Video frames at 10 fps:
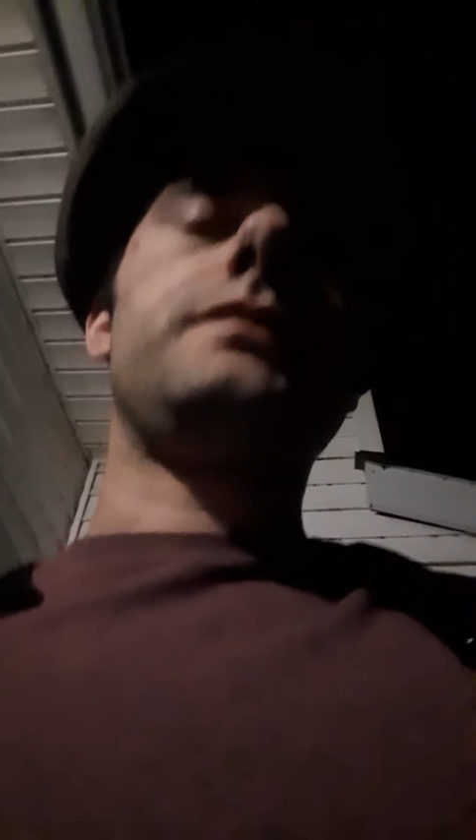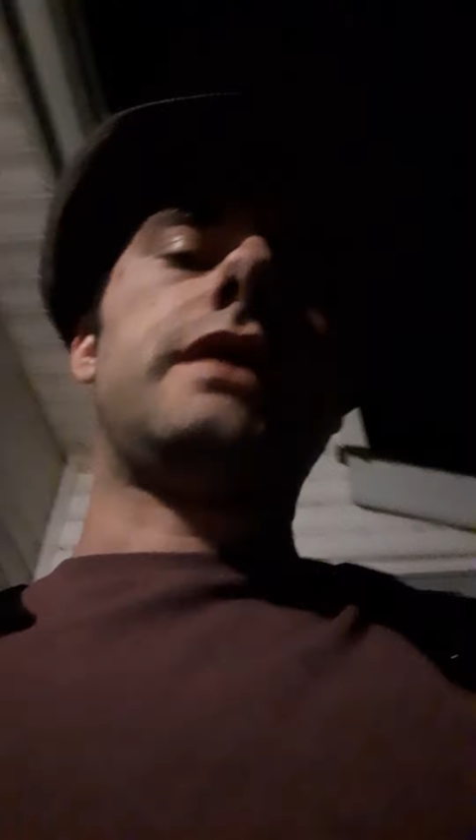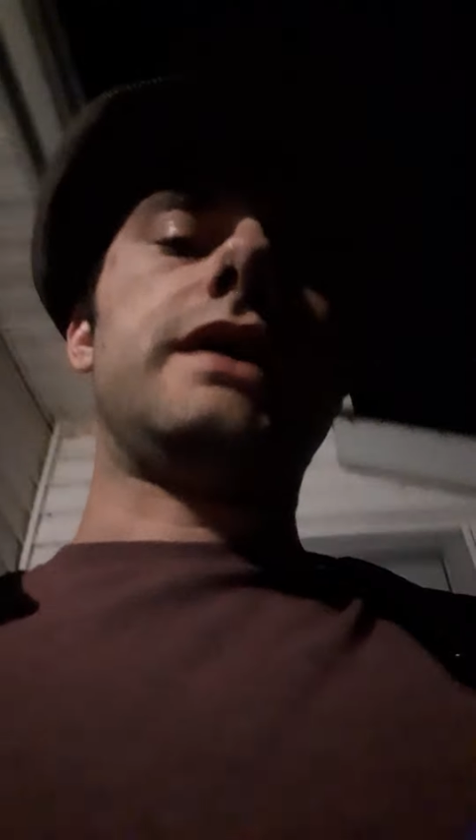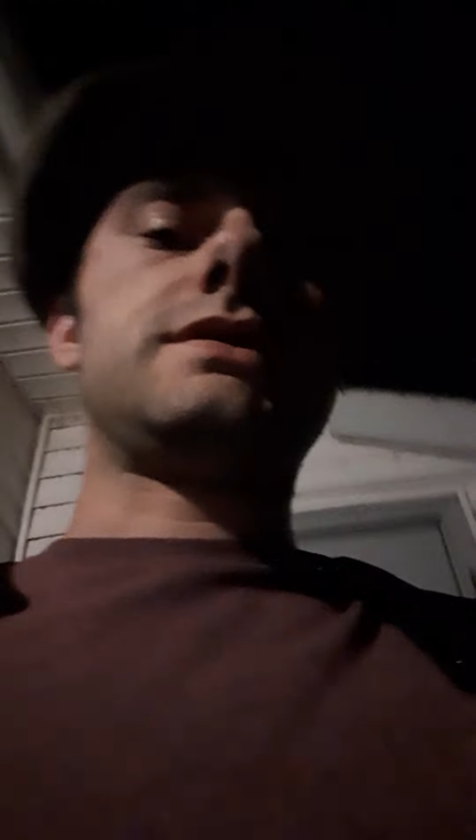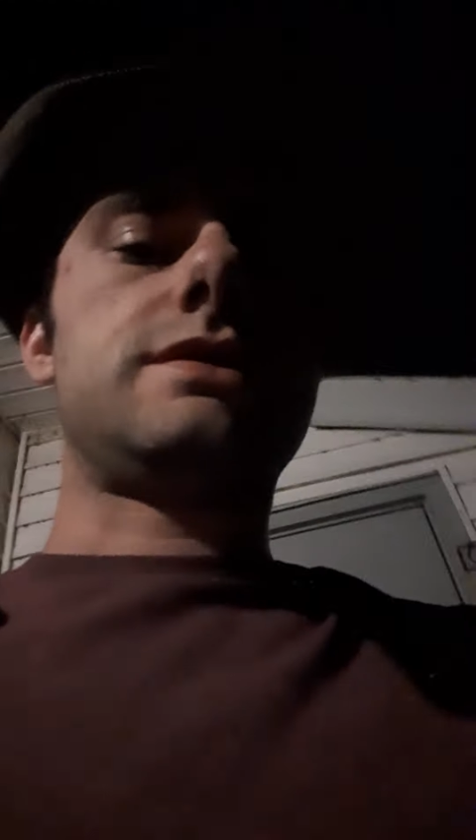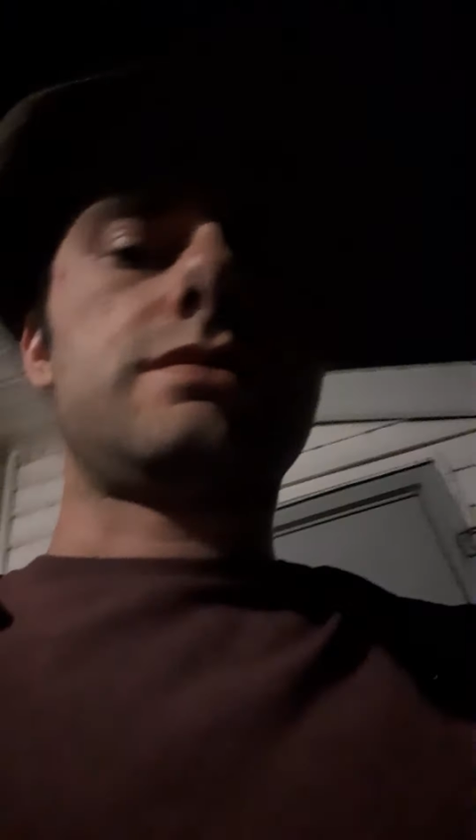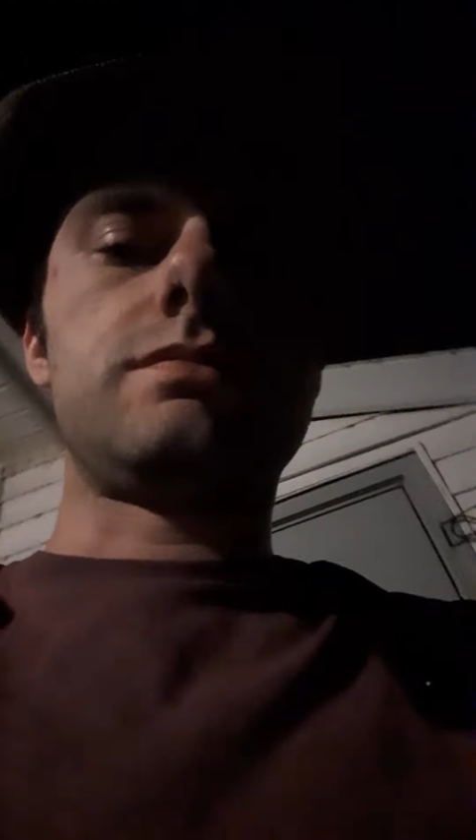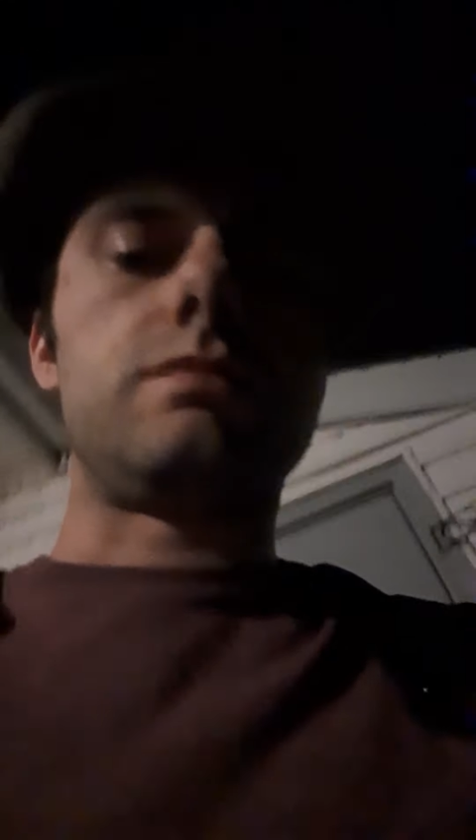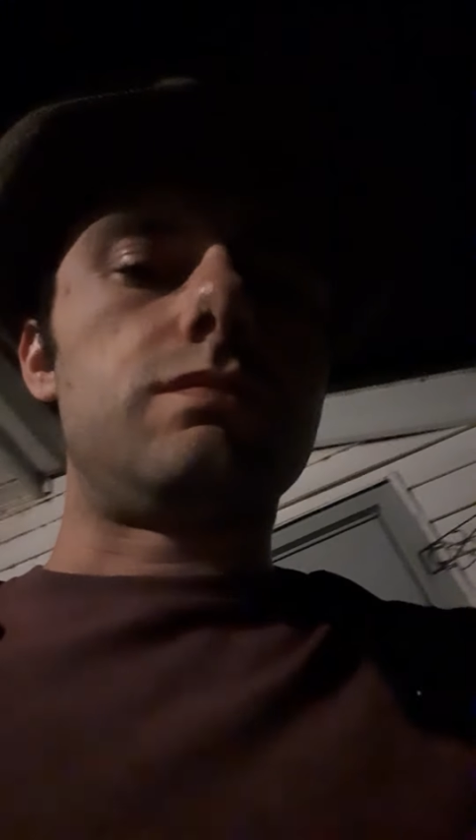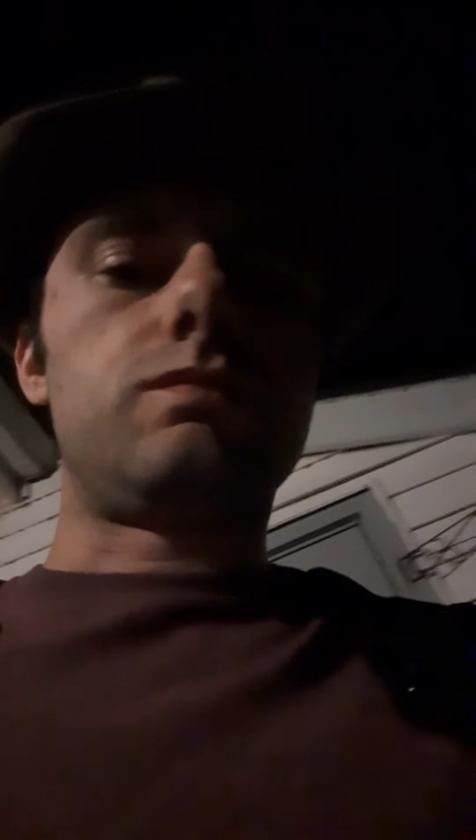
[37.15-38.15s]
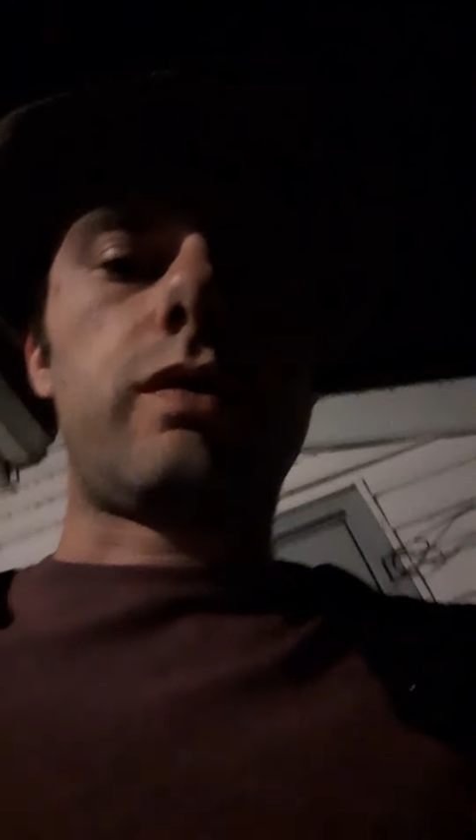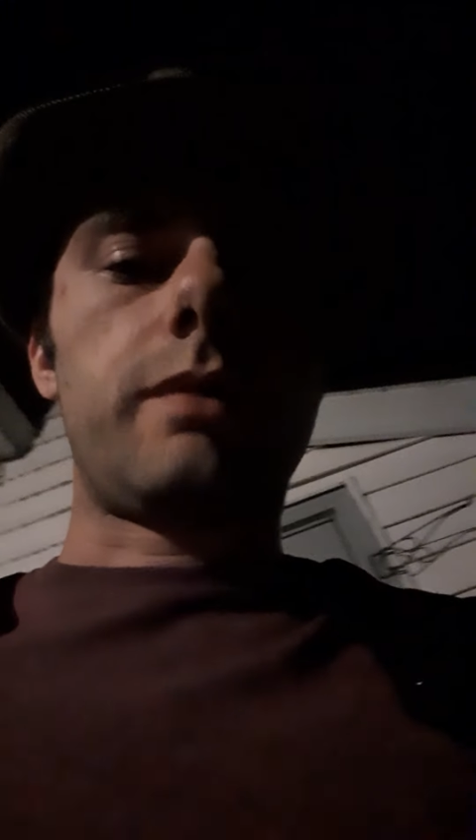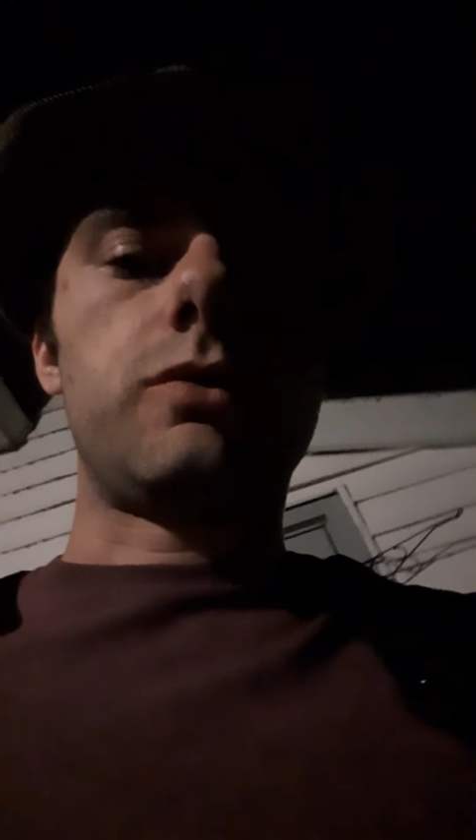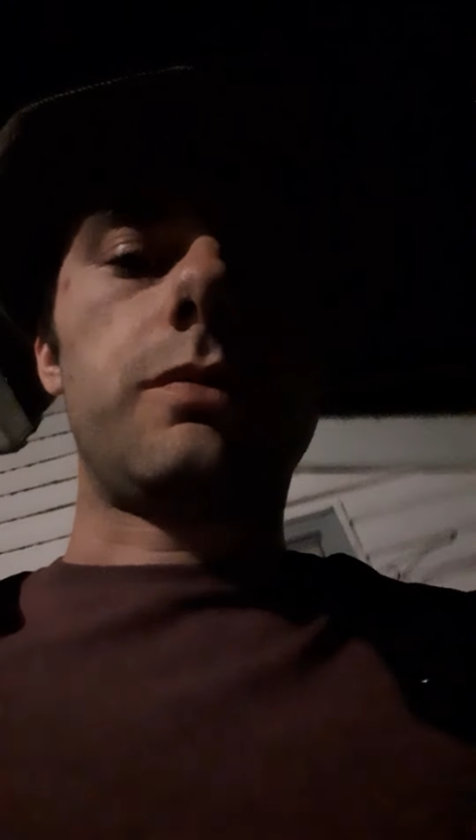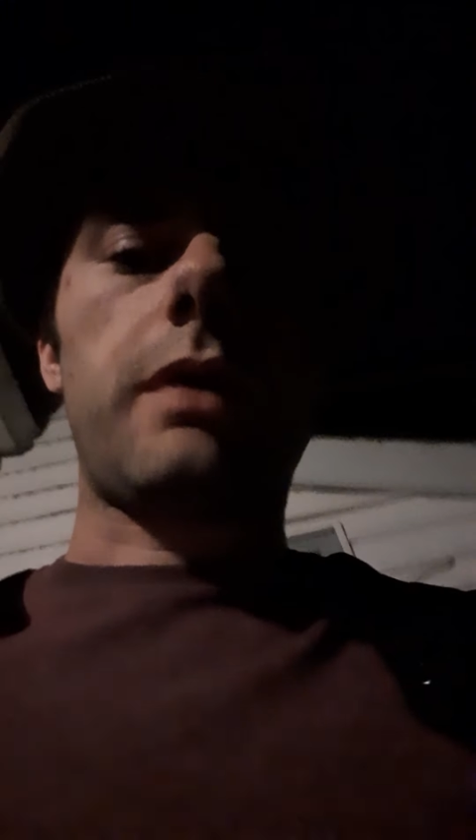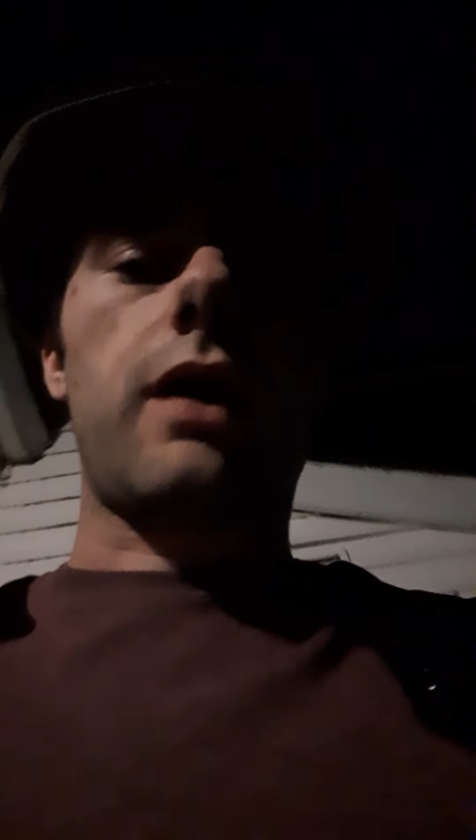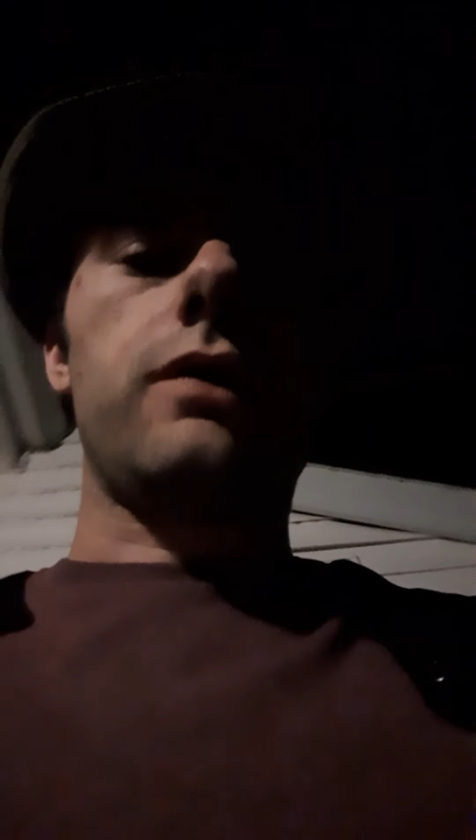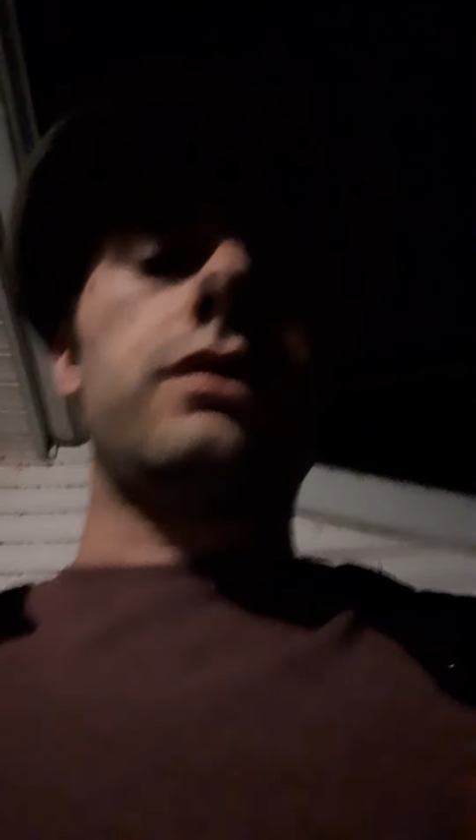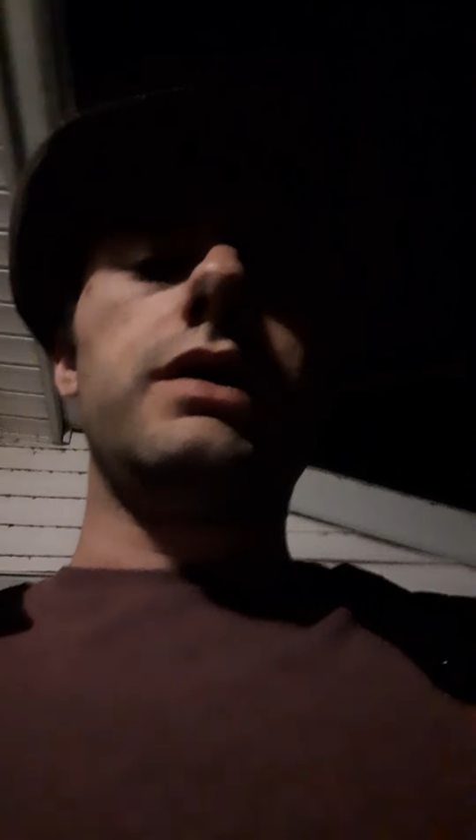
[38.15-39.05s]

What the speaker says: that's way more power.